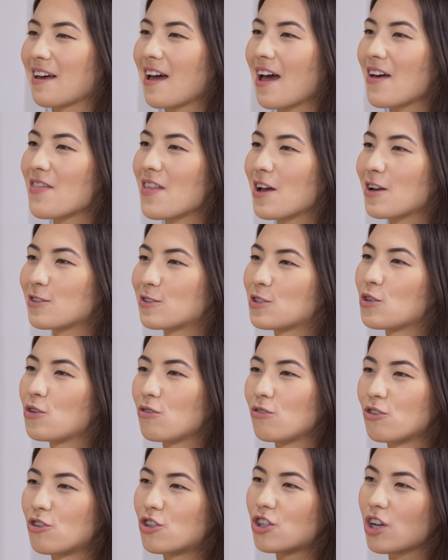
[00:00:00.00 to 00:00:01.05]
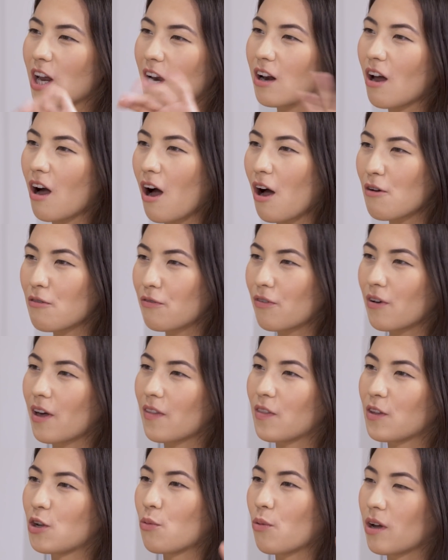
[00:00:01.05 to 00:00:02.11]
Yeah. And then so you jetted off,
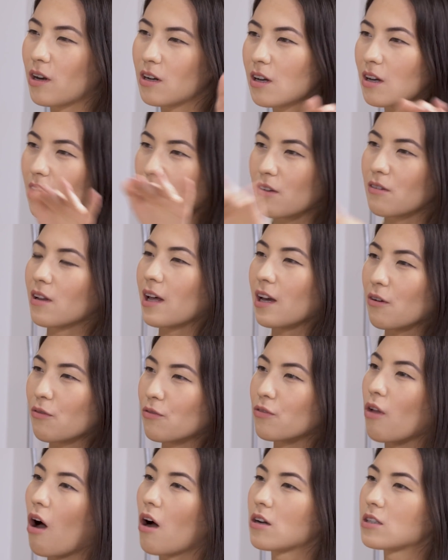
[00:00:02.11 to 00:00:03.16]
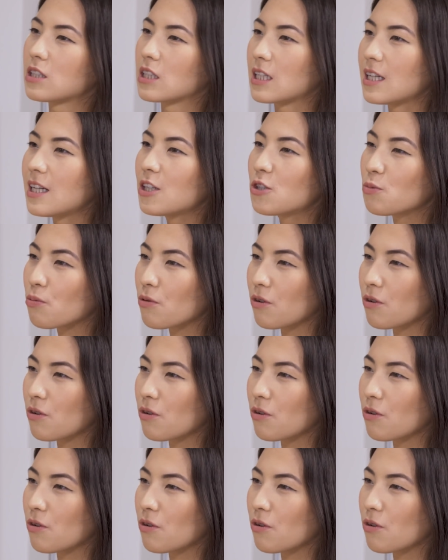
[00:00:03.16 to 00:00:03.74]
and then you went and like vlogged in each